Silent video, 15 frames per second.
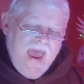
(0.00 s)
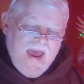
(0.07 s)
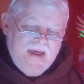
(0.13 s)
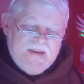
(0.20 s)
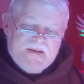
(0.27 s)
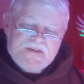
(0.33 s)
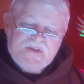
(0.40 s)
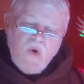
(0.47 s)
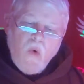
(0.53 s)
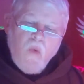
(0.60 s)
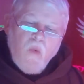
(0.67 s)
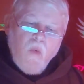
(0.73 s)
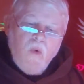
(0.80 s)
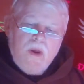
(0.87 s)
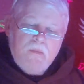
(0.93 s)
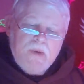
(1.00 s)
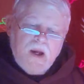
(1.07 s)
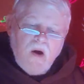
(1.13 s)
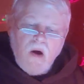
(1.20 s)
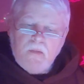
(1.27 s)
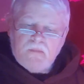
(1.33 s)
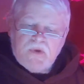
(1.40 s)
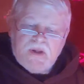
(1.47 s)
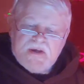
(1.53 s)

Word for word: and so we become